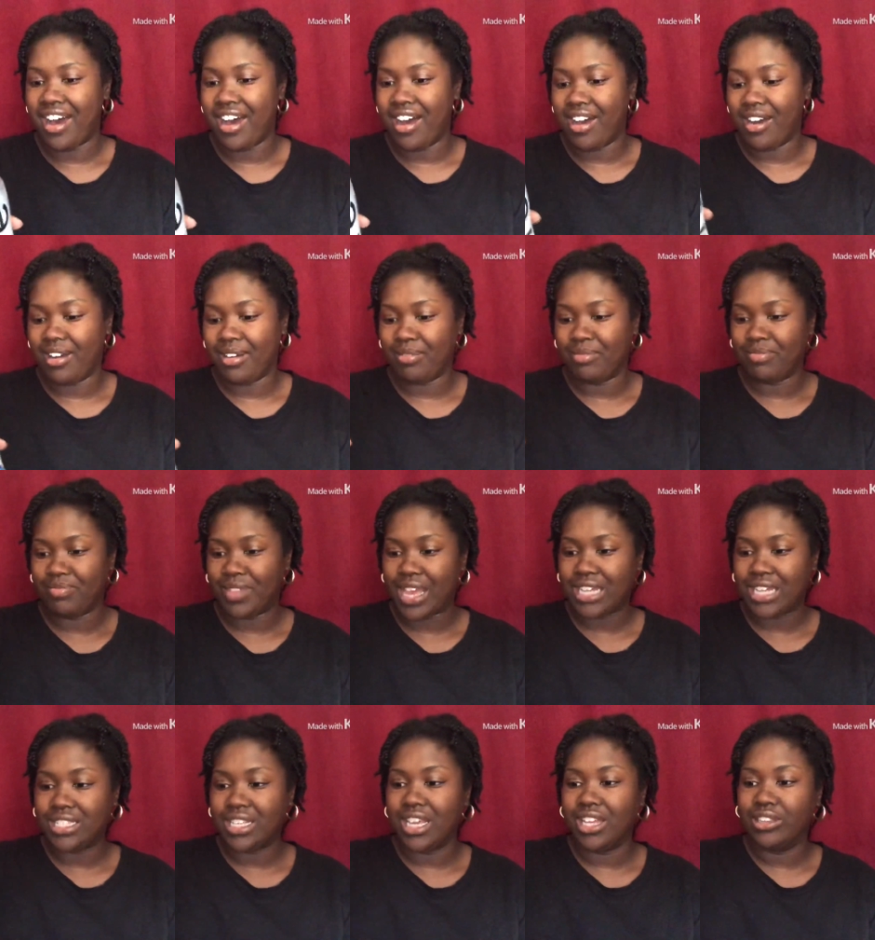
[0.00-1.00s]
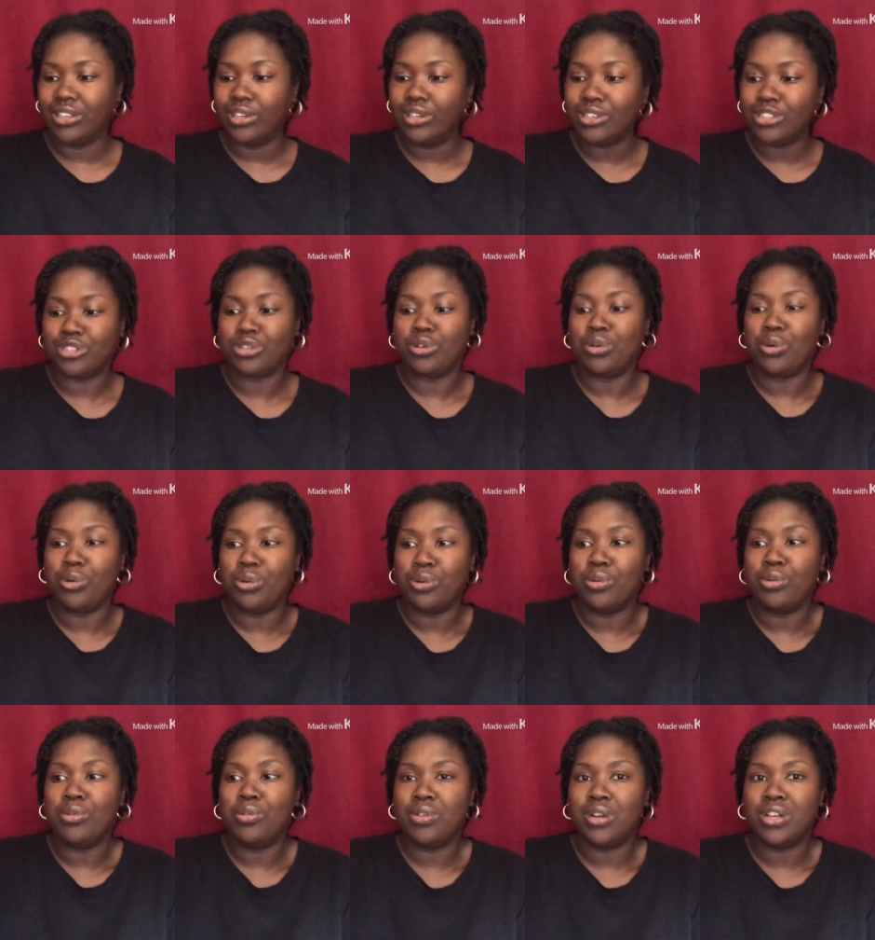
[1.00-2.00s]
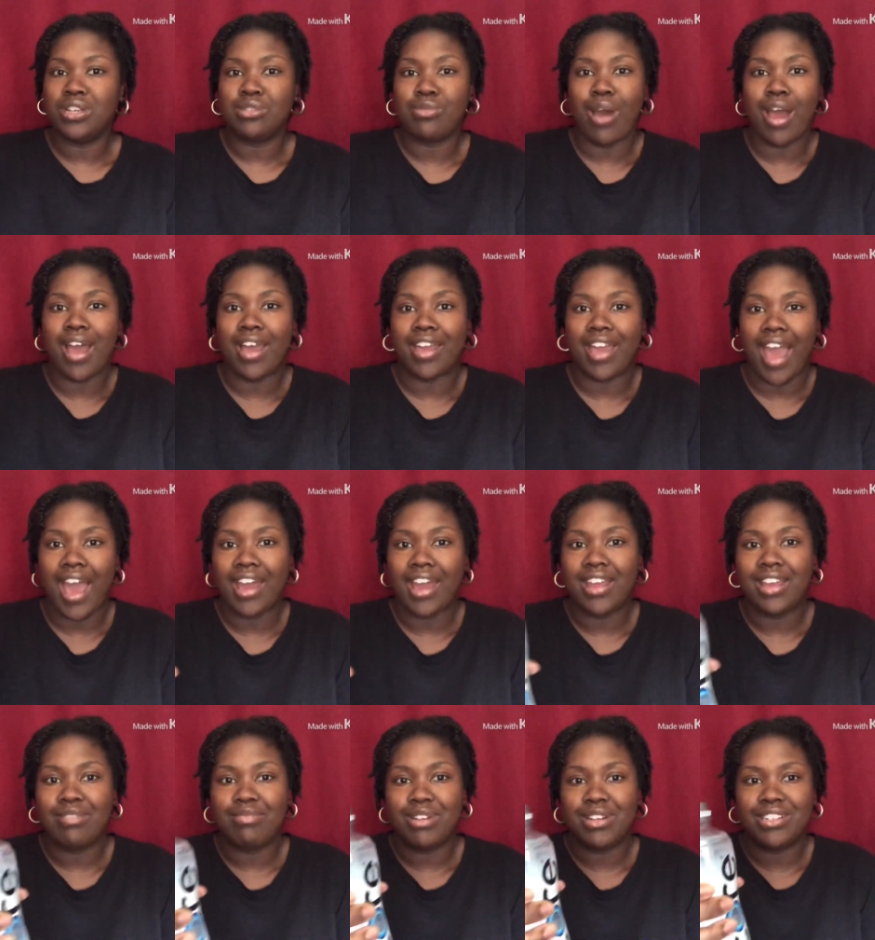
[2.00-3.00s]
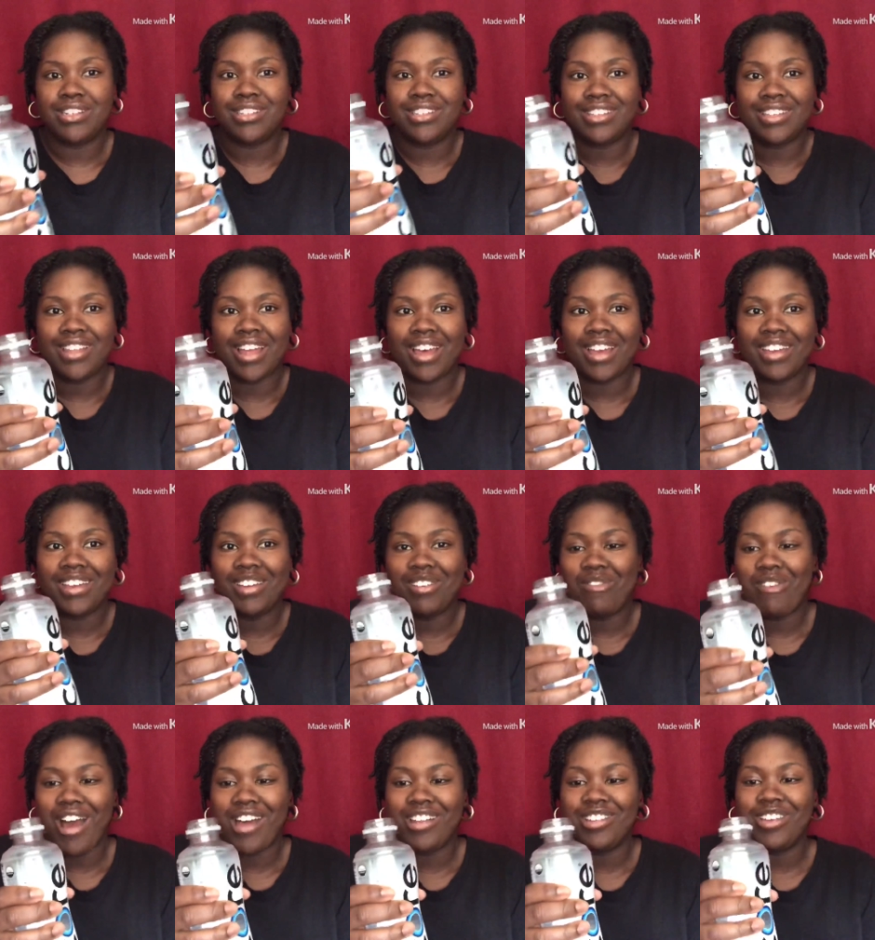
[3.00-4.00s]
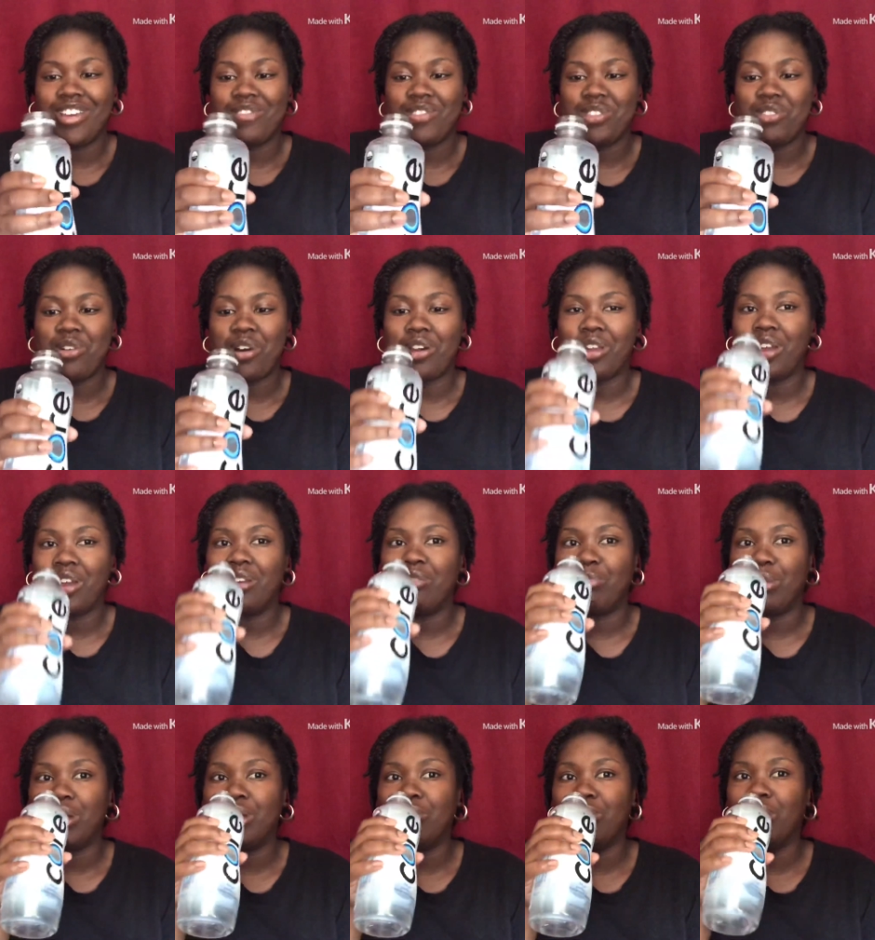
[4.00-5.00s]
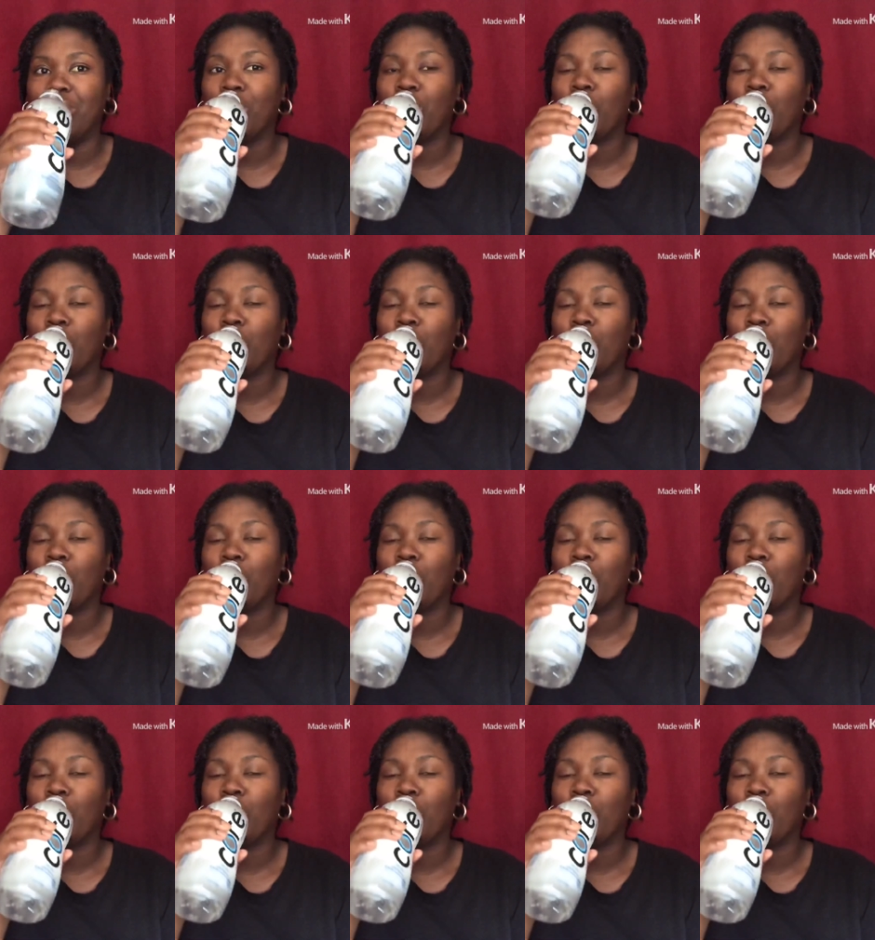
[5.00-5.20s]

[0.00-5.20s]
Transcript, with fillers: um, like I said, it looks cool. It's why I got it, but it's just like, why do you have to do all that? But anyway,